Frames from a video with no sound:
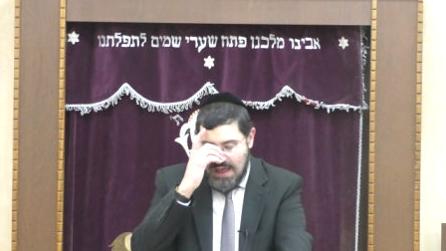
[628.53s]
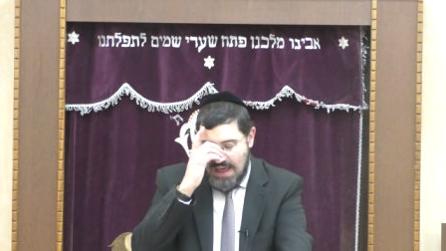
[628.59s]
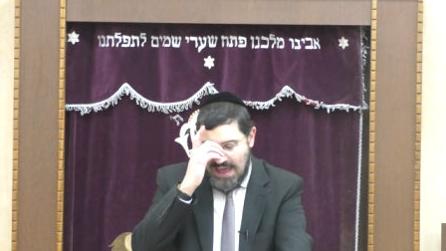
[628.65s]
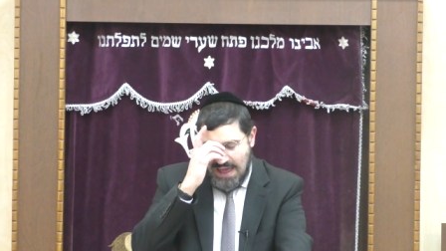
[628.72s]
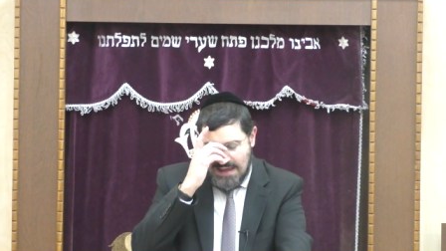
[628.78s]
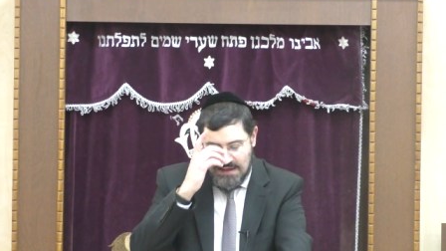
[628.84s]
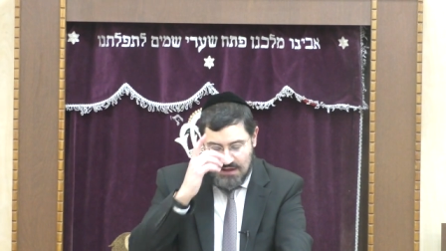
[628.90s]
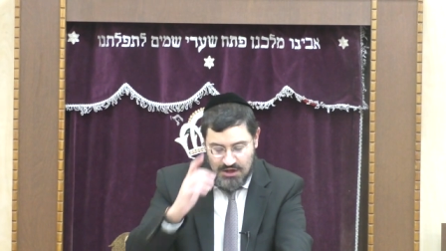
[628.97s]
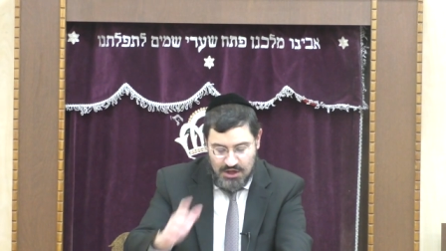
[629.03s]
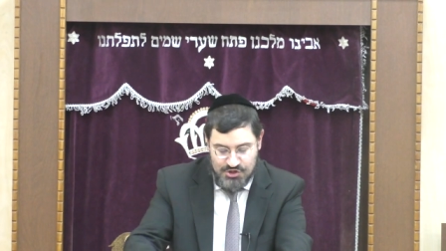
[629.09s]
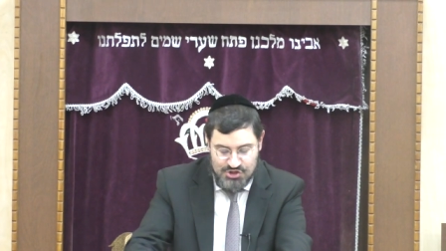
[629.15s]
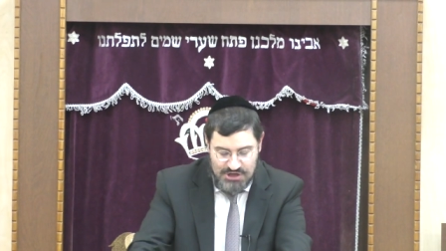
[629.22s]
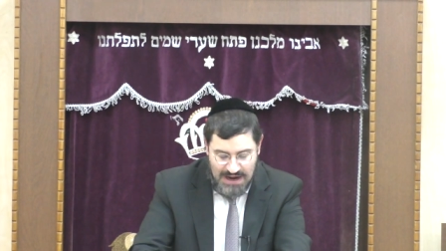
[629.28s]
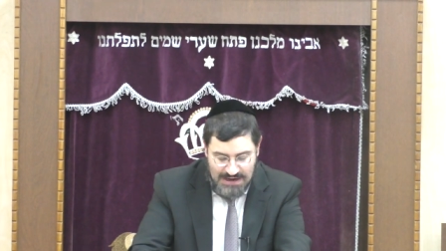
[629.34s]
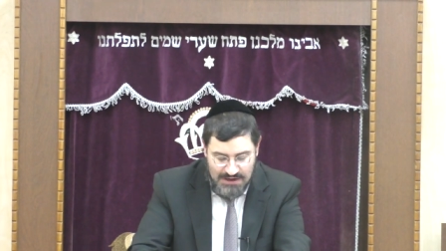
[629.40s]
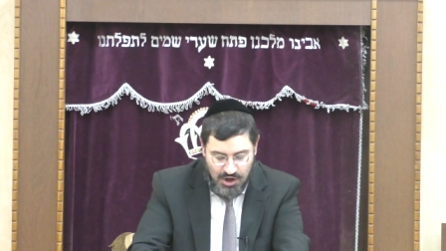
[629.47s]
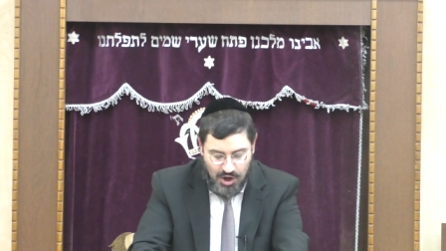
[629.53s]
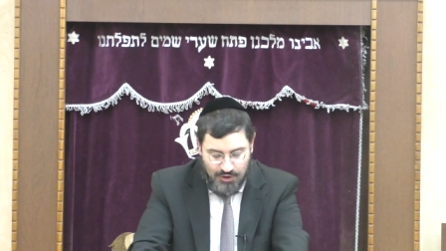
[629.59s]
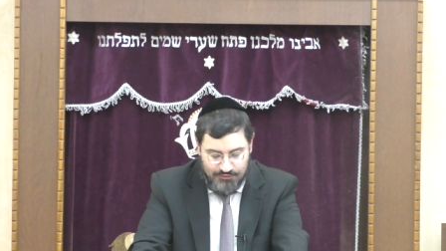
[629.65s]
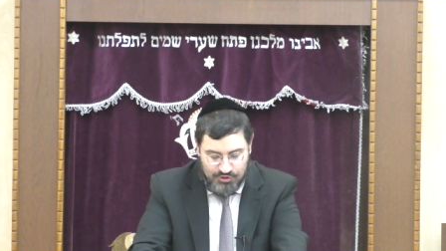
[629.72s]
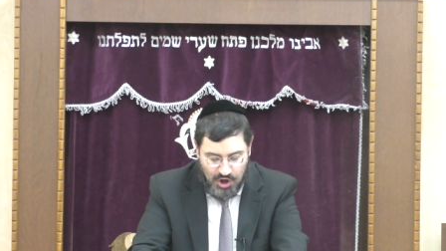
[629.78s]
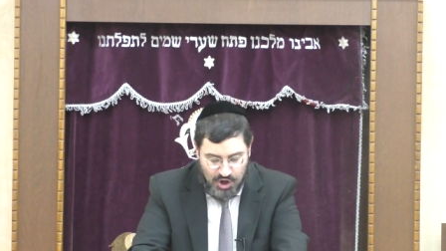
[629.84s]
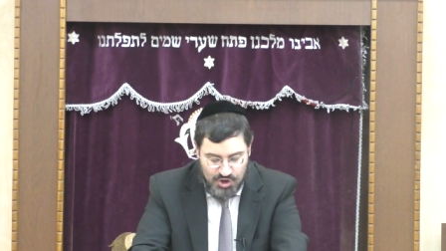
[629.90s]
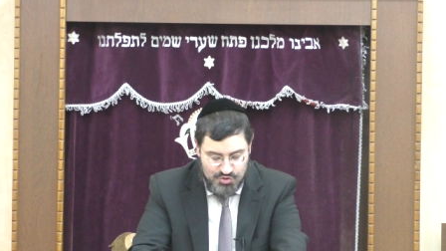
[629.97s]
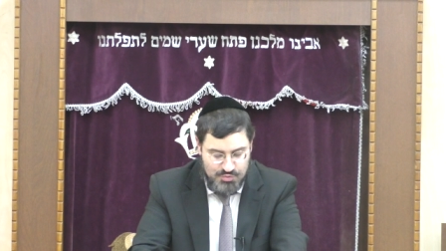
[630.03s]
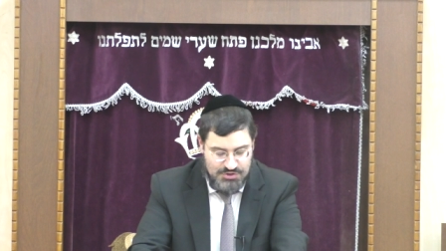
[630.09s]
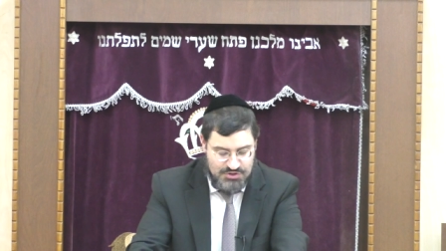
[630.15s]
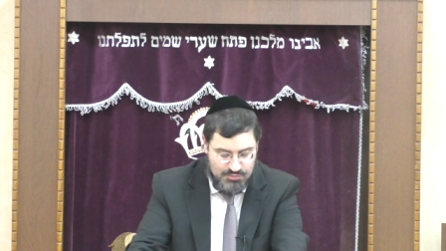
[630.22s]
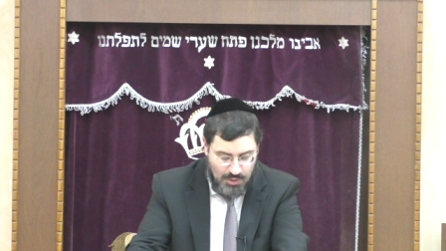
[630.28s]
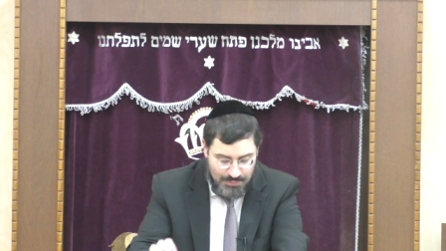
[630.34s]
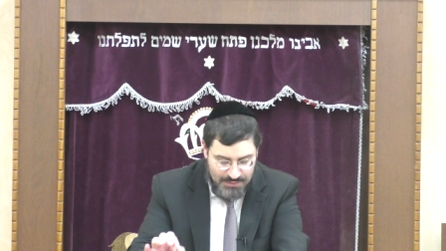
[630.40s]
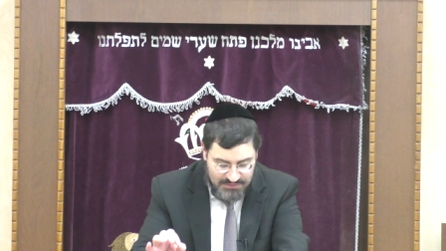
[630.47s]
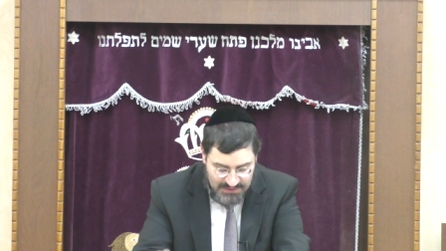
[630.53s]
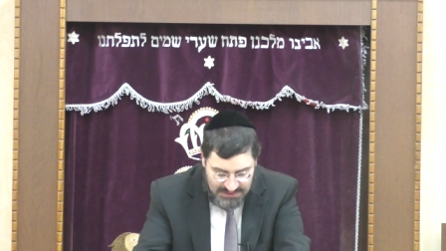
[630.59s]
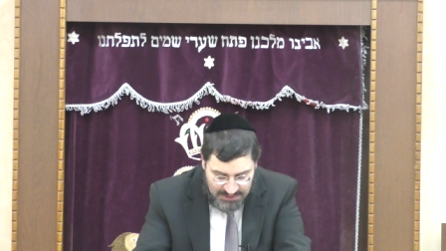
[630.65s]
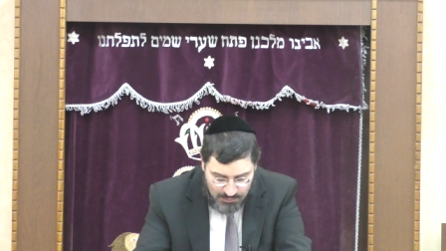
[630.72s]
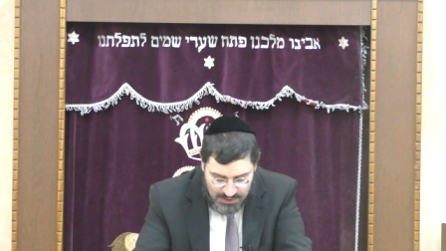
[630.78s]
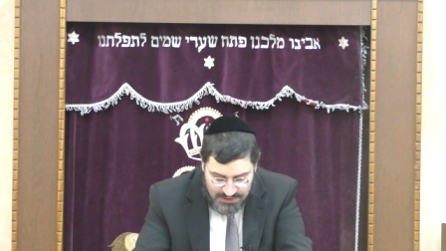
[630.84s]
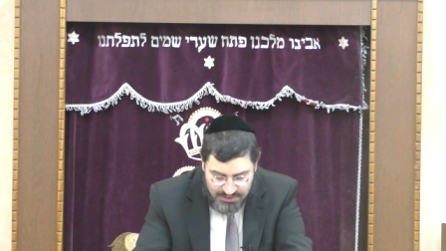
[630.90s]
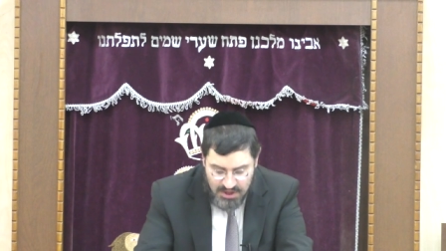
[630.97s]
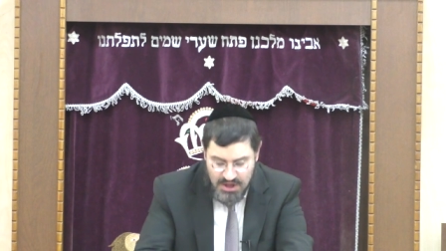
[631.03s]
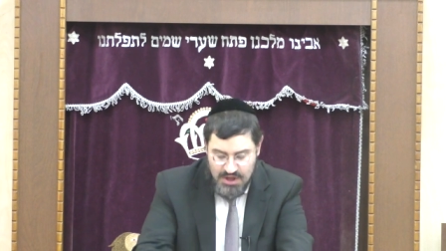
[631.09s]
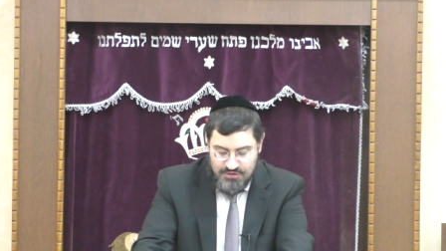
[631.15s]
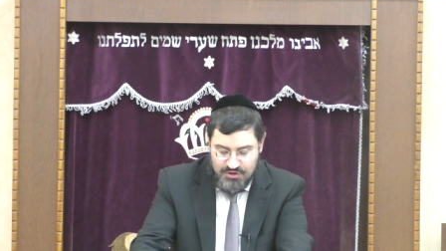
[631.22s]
a shaila of dosh, which is what we're dealing with,